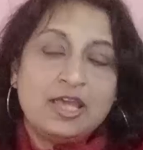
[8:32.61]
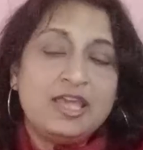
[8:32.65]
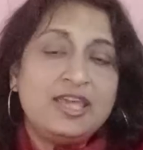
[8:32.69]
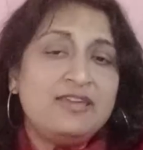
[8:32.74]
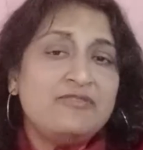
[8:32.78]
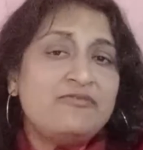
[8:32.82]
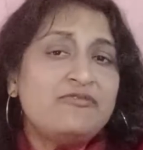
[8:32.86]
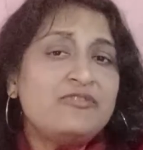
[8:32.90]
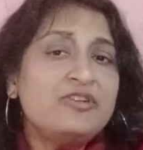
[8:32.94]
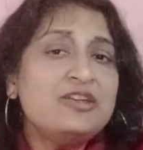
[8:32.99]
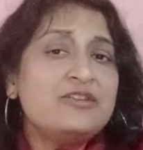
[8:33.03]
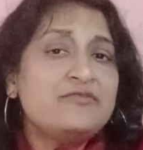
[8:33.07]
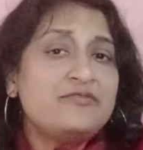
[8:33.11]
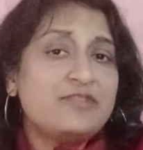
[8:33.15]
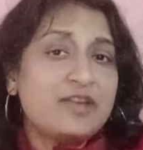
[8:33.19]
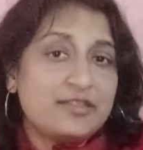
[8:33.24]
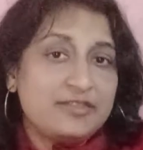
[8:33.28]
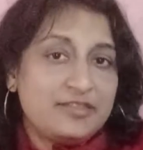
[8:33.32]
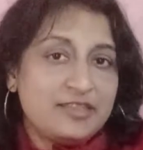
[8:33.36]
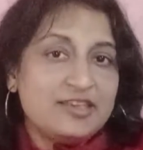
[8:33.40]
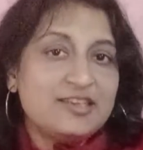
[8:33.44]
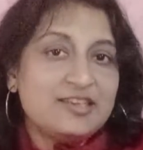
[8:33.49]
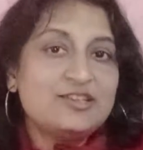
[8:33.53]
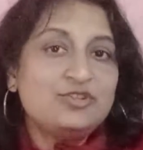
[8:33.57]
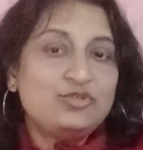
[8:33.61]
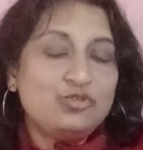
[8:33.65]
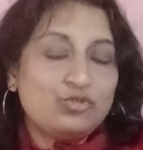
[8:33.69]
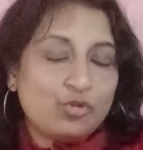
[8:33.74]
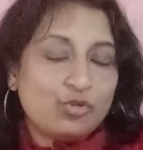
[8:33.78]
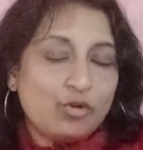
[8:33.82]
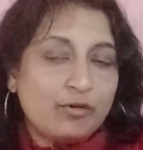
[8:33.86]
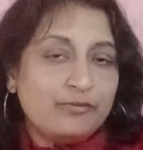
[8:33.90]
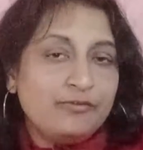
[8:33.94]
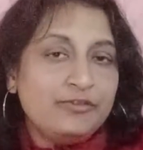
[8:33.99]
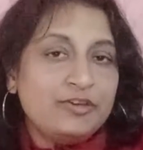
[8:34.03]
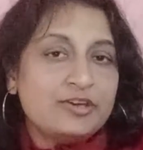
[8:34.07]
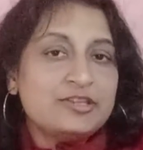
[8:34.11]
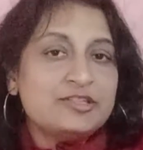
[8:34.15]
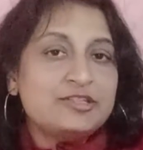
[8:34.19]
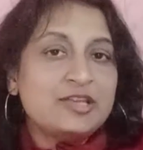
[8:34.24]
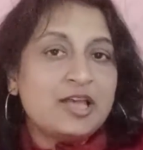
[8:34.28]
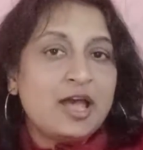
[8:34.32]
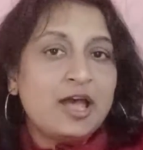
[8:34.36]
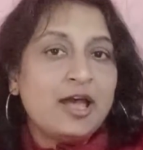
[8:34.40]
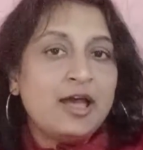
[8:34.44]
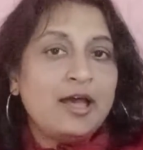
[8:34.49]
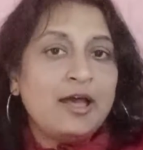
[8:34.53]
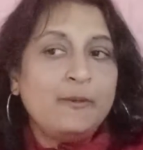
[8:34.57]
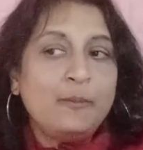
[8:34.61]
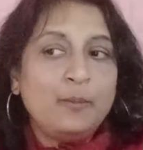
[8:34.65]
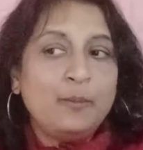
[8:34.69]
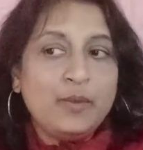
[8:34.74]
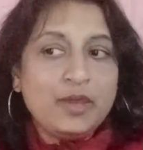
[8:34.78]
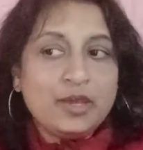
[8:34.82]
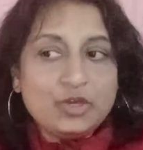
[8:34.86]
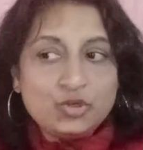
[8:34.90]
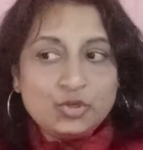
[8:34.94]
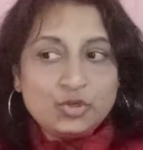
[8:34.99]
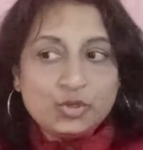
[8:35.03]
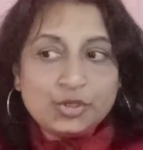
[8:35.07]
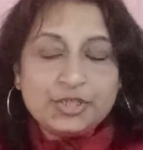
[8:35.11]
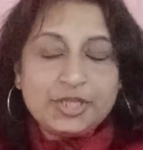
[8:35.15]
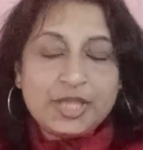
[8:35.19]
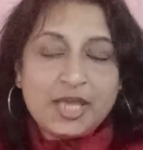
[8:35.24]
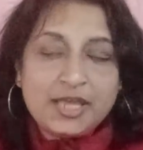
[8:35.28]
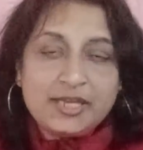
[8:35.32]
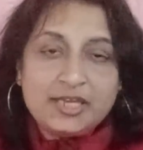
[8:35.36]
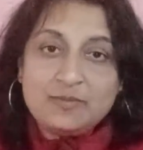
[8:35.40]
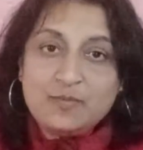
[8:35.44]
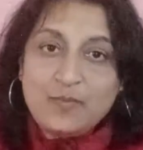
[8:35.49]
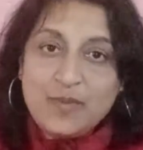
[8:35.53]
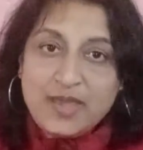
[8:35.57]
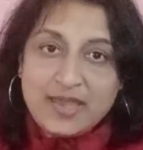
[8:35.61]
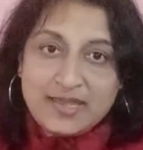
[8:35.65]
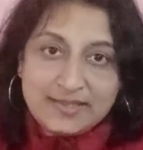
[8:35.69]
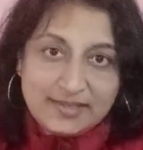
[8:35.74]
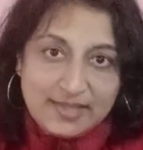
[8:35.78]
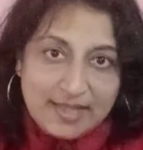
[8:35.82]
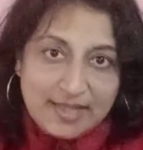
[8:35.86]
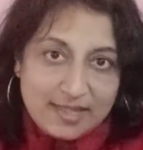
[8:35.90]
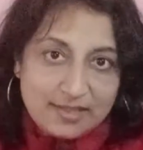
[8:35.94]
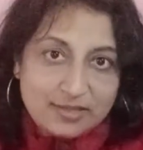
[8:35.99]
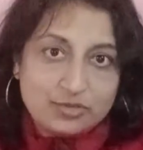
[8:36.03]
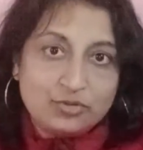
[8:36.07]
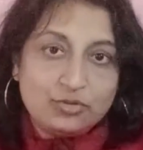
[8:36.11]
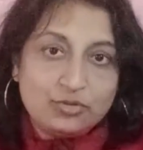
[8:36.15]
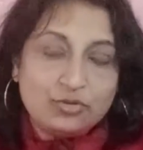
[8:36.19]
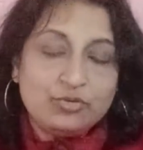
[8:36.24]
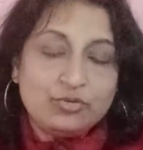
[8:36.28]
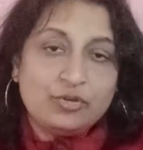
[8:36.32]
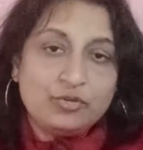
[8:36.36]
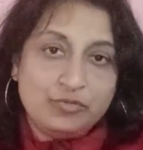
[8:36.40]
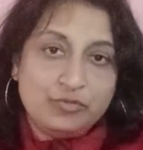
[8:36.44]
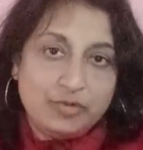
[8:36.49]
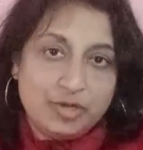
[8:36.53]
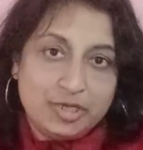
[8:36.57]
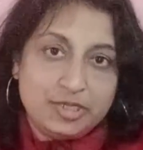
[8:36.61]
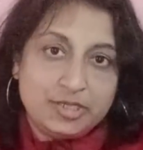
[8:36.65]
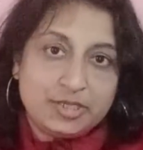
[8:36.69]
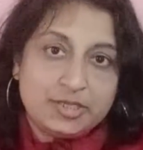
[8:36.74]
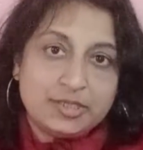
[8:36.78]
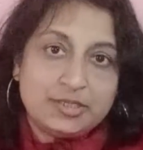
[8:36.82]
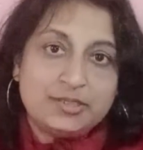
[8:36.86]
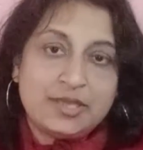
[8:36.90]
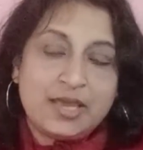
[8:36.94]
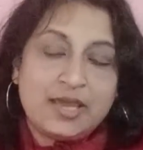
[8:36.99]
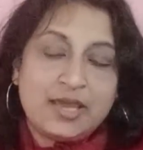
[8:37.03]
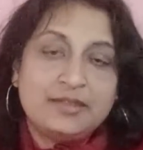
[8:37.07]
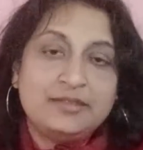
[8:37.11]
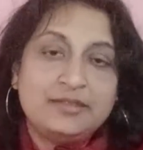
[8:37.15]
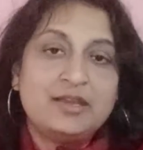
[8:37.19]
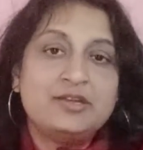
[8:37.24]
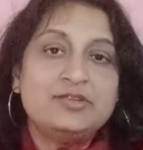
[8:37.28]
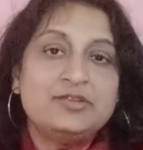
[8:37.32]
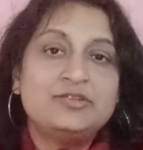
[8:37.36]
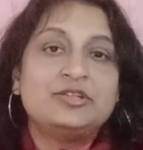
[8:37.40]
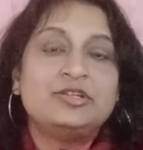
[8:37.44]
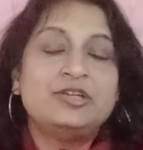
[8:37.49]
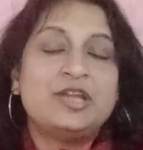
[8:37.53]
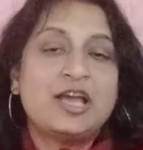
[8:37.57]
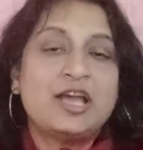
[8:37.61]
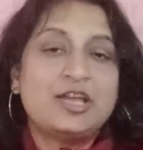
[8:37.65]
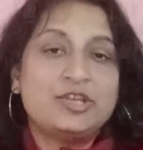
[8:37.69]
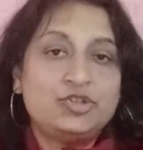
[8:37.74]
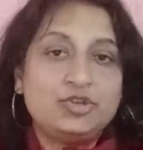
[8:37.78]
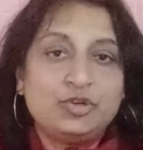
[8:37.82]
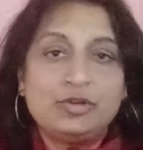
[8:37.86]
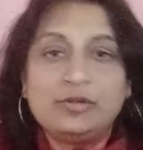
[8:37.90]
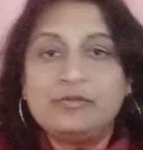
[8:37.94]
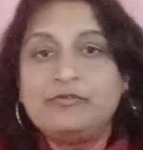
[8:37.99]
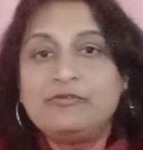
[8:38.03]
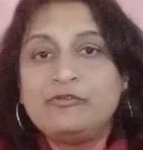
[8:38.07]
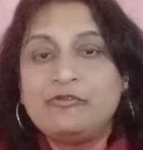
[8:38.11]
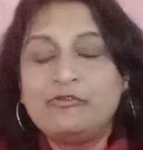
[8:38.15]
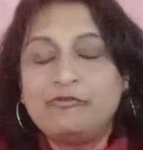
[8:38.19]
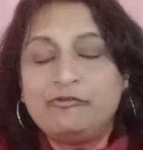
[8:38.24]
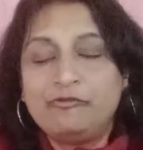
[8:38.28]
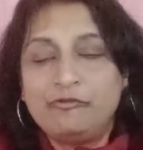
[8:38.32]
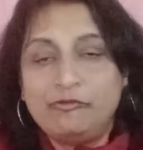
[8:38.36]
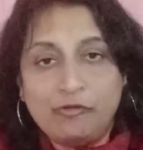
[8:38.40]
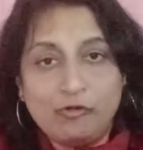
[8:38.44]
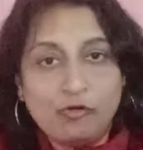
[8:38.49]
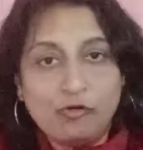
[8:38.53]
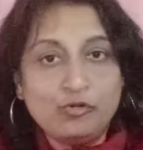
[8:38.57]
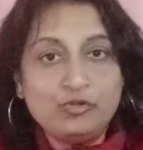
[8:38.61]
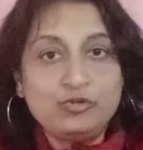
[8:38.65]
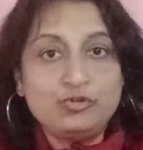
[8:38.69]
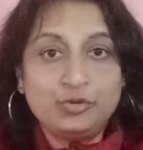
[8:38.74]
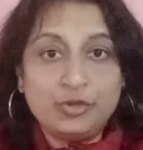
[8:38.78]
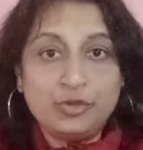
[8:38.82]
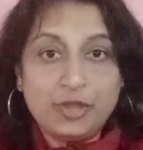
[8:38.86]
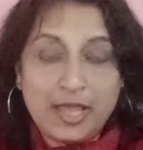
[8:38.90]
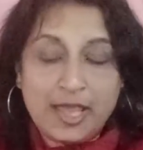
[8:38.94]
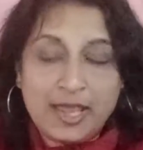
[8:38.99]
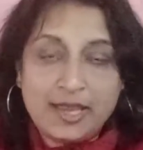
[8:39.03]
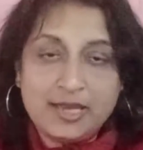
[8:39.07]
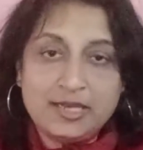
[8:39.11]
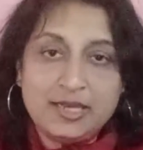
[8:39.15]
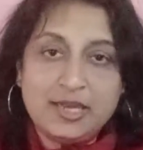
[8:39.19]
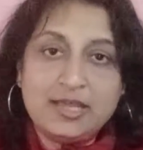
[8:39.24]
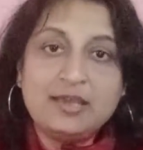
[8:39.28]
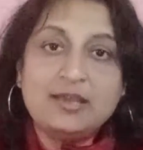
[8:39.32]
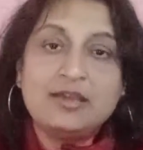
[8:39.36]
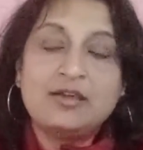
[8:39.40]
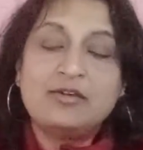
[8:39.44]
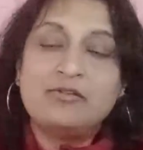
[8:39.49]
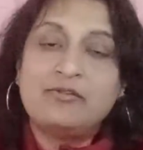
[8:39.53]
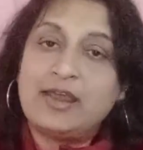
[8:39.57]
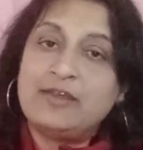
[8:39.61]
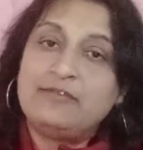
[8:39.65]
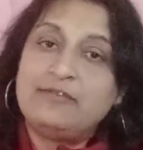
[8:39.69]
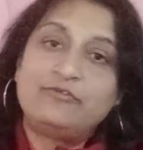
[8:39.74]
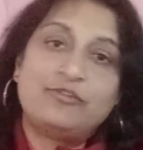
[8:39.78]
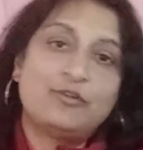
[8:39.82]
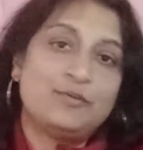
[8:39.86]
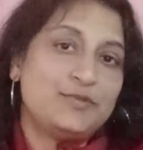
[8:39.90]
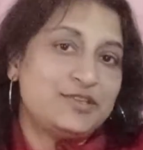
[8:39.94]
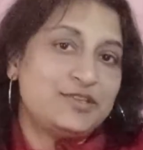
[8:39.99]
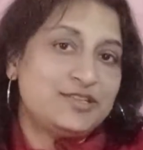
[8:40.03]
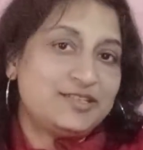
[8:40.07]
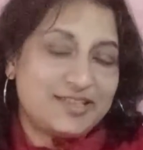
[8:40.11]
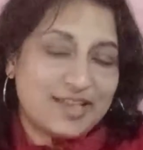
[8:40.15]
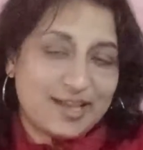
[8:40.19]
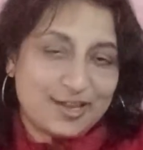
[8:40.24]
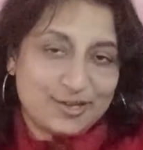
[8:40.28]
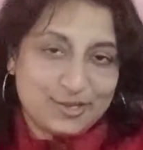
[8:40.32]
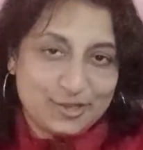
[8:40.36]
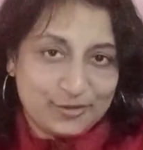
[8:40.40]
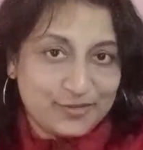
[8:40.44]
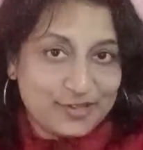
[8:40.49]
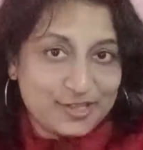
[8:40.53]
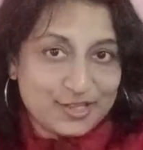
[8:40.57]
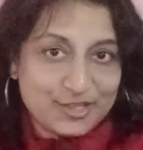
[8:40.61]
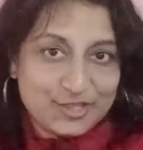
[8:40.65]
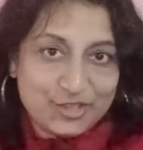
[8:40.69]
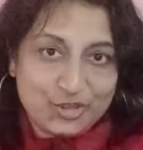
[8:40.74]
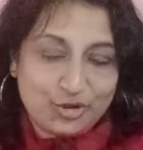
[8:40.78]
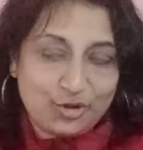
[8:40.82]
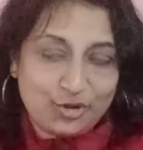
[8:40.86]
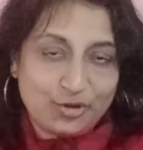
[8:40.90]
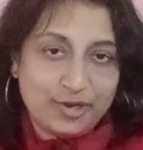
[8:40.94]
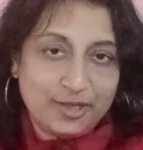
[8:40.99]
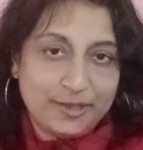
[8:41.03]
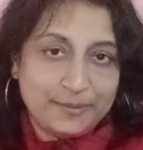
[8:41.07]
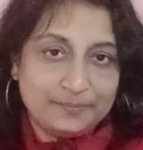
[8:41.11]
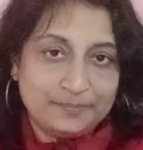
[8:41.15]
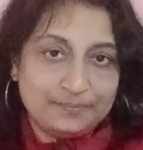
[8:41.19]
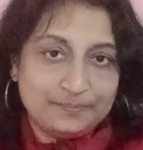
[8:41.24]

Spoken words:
Even if nothing is too obvious, make sure that it makes sense to the readers and there is a natural flow to the ending right from the start of the story.